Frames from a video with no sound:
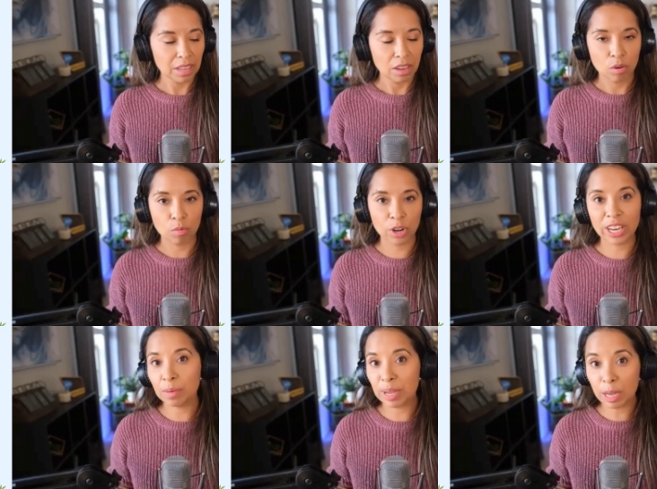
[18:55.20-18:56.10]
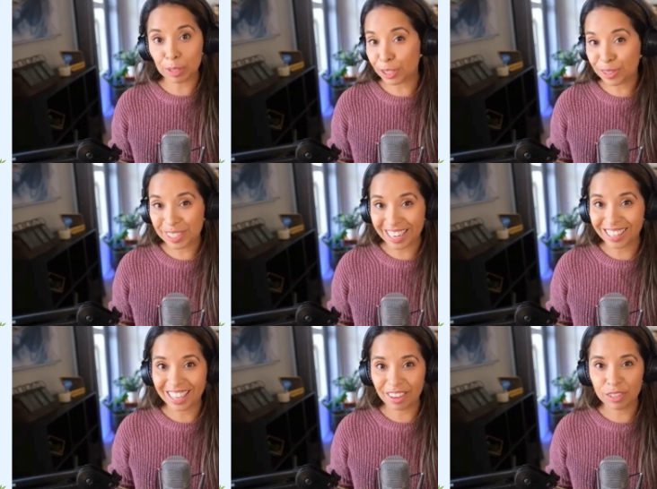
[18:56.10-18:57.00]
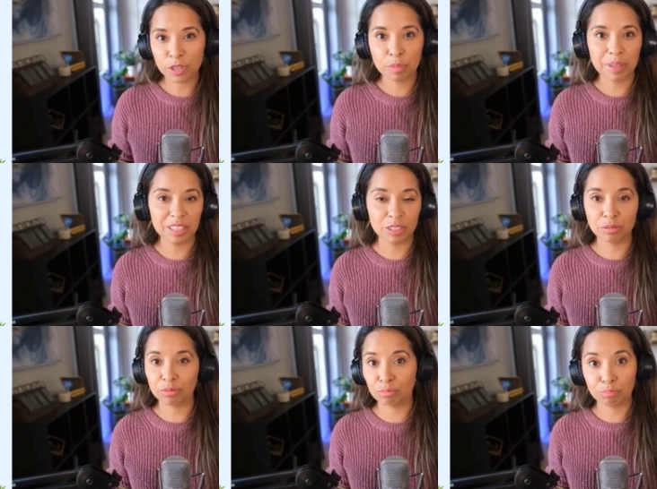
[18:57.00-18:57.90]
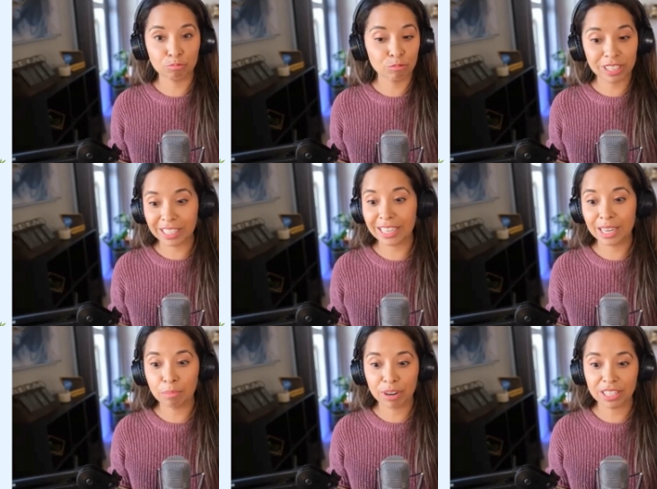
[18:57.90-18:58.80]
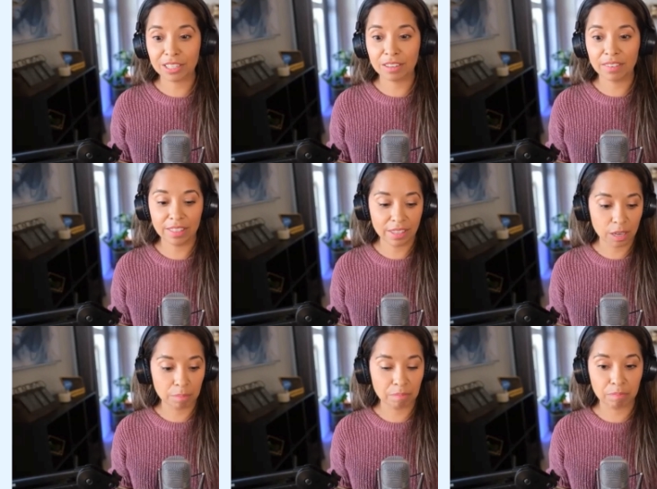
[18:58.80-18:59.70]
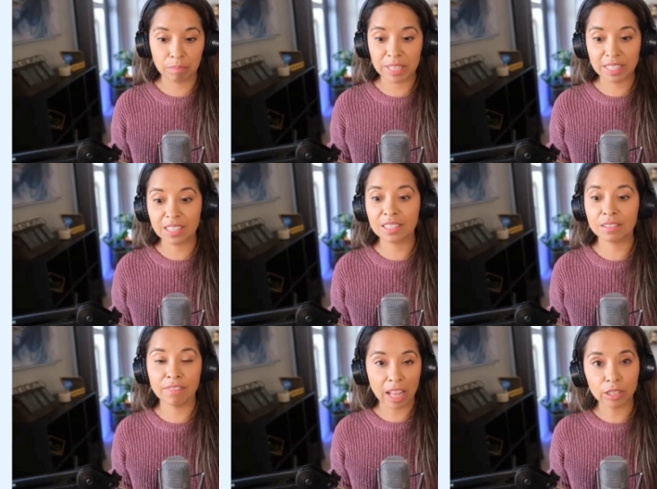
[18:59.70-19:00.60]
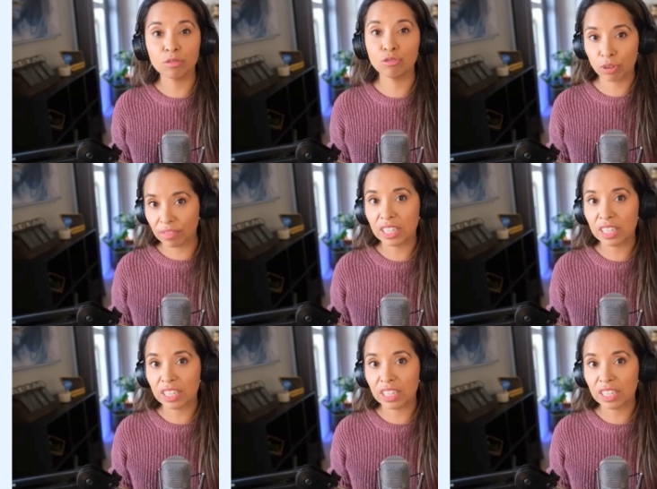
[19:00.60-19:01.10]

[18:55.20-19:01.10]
we're going to be able to use Data Cloud to build really impressive i think business value driven